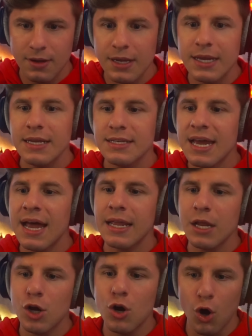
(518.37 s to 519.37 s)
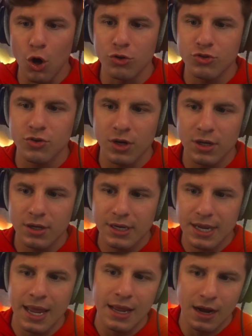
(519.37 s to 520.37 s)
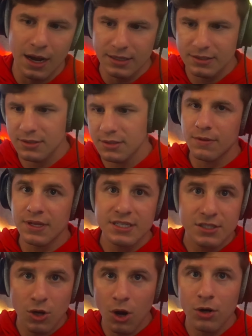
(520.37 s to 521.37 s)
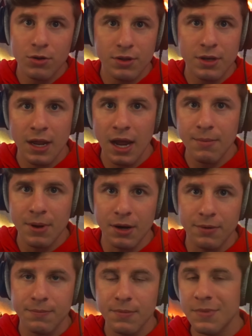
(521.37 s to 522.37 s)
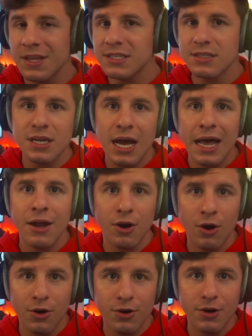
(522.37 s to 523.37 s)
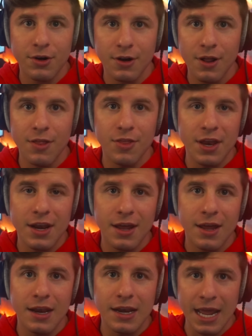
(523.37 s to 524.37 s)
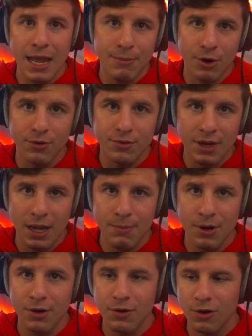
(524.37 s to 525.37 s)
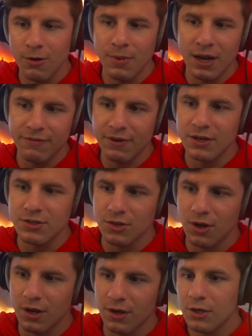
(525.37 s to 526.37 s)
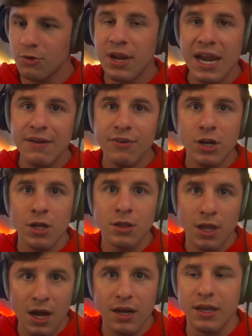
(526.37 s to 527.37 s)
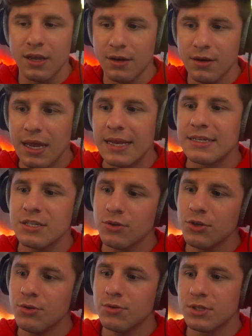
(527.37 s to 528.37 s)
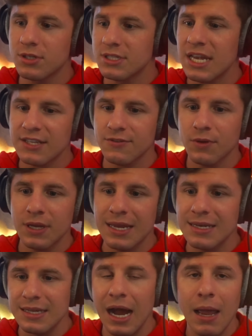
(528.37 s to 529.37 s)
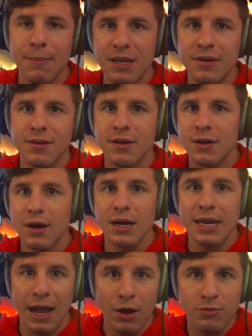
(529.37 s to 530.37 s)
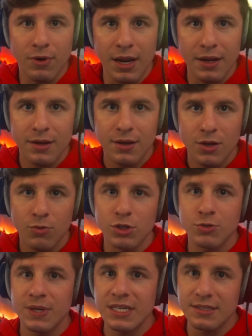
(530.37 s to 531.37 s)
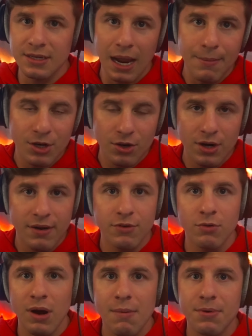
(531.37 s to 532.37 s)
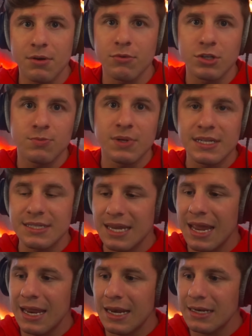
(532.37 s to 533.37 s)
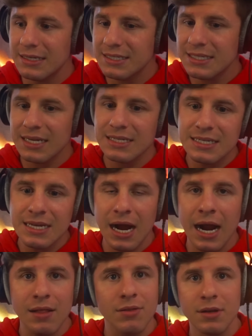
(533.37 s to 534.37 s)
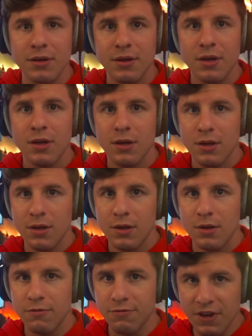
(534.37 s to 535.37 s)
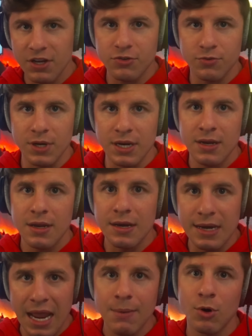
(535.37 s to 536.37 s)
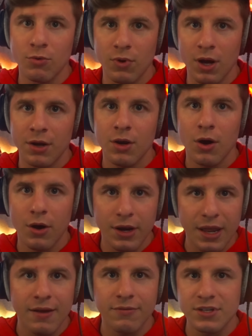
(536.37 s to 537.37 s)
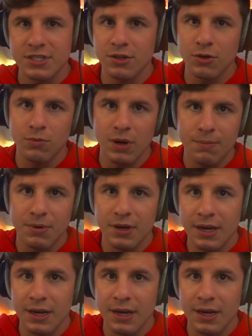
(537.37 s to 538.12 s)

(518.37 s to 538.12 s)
He's adding Ultra Chaos. This is harder than Nightmare. This is harder than Namo. Nightmare, all modifiers on. You can't even unlock it until you successfully get Diamond account rank, which means Diamond on every weapon, which means a 60 island victory Namo run on every single weapon.